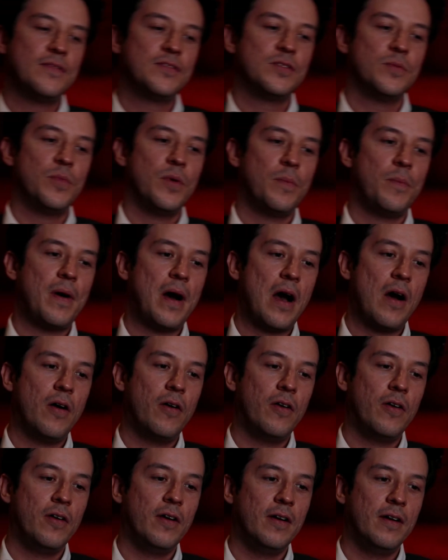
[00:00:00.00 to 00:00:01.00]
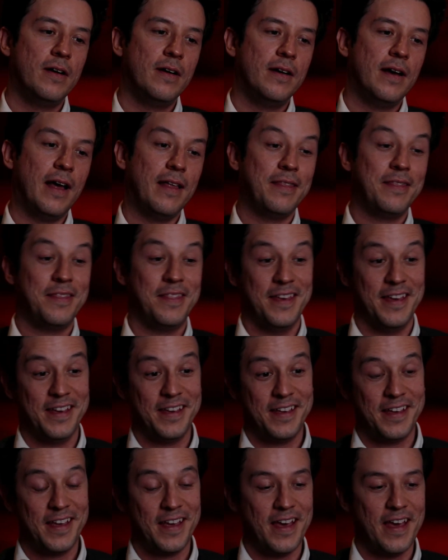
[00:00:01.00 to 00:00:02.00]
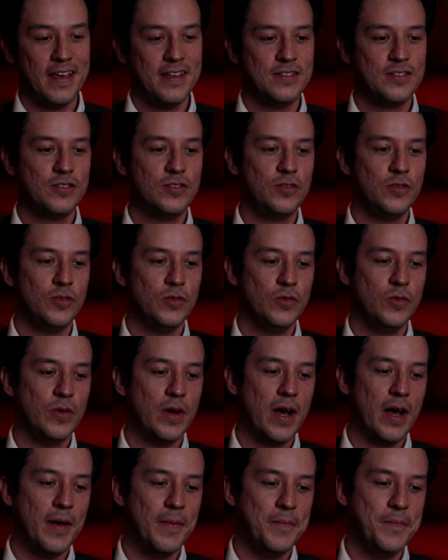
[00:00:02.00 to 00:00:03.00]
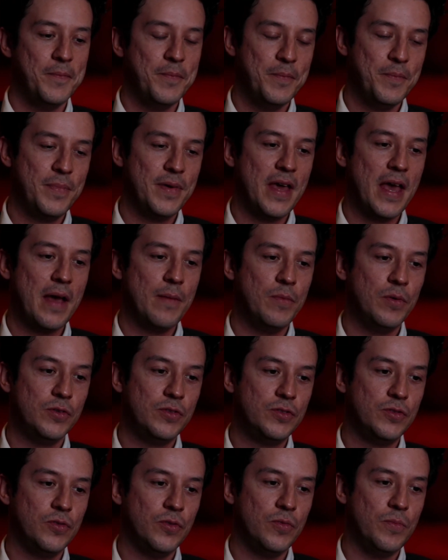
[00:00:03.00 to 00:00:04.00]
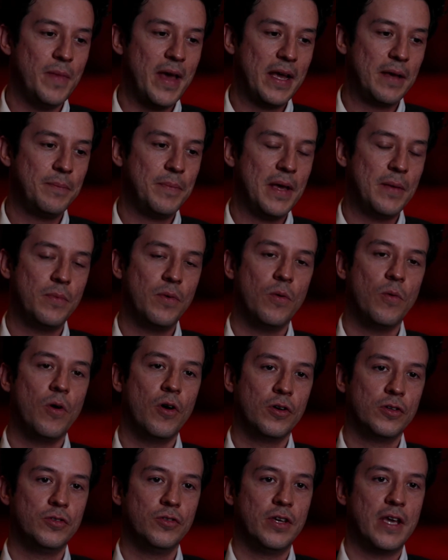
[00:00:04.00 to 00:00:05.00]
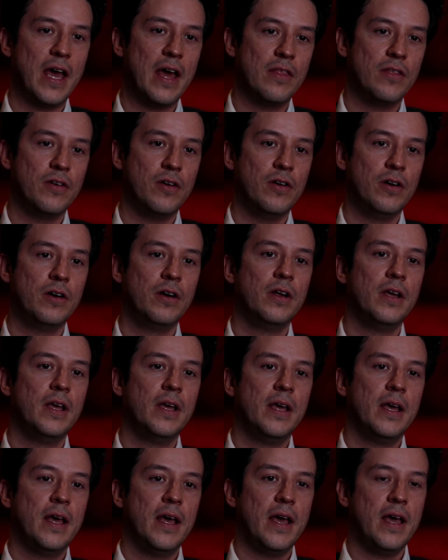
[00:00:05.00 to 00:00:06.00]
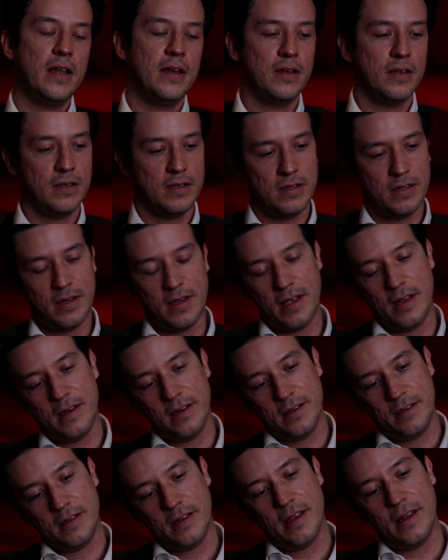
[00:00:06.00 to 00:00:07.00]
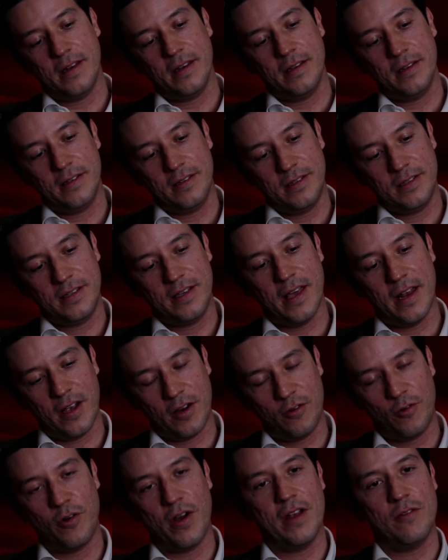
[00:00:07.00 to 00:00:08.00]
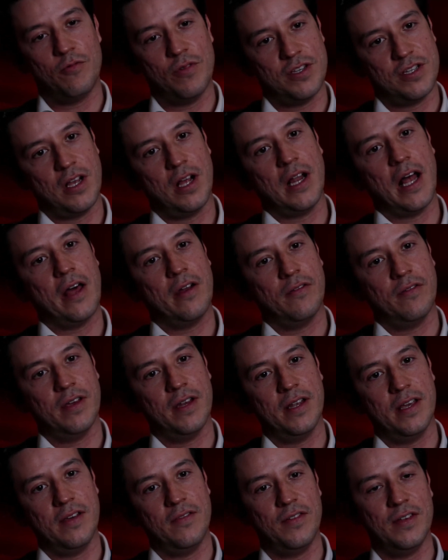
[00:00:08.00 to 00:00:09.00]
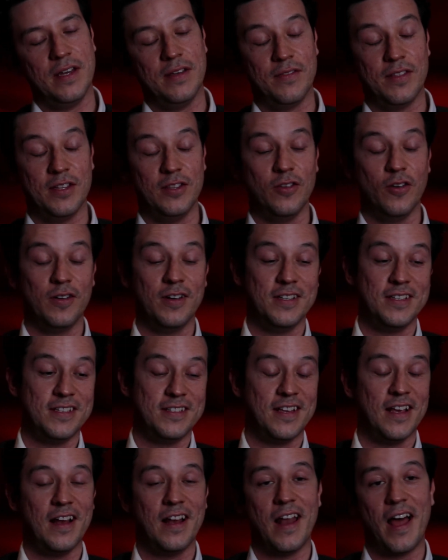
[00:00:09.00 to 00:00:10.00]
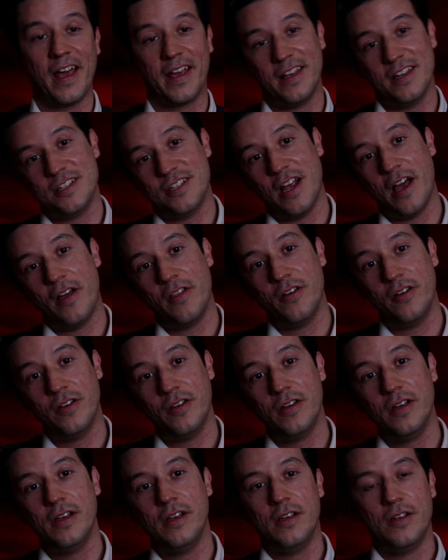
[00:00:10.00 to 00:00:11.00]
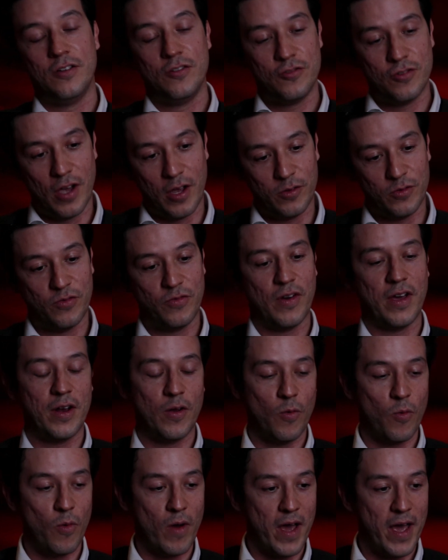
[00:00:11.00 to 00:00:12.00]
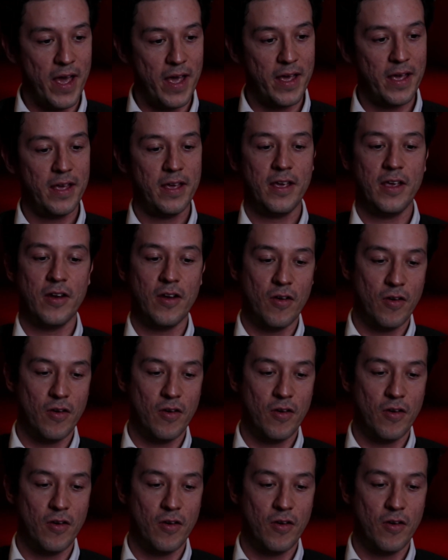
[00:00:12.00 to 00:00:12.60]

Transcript: life superpower, I think, is to be able to make people work together and get a great result out of it, even if they don't necessarily like each other. Trying to find a way,